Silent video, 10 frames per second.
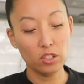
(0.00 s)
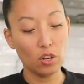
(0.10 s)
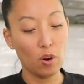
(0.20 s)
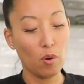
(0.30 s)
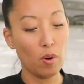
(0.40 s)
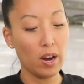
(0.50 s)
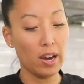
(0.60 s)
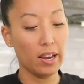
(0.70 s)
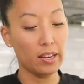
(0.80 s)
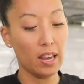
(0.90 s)
so
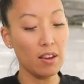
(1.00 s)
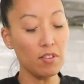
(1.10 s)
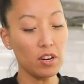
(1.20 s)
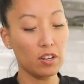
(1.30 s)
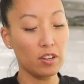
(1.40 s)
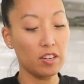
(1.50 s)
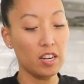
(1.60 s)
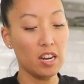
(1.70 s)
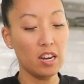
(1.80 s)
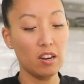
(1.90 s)
I gave it a good
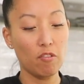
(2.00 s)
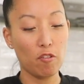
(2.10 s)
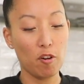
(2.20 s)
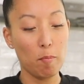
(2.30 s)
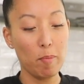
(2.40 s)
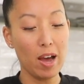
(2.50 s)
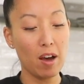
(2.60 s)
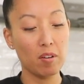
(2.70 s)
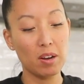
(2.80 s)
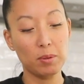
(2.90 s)
knead for
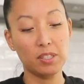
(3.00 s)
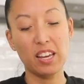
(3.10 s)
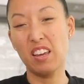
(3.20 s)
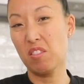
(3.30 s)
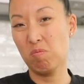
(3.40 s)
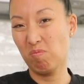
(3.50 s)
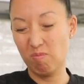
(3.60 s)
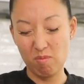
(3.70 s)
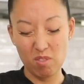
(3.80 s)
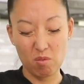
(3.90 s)
about, I would say,
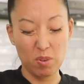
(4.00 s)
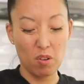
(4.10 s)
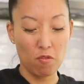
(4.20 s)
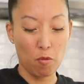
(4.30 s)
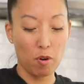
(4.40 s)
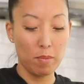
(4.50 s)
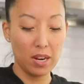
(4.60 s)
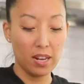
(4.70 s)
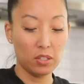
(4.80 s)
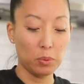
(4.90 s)
3 or 4
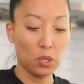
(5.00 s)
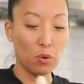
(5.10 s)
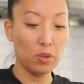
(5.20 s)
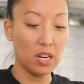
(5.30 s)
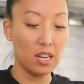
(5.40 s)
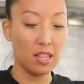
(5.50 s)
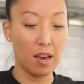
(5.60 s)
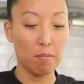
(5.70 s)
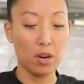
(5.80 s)
minutes. We don't need that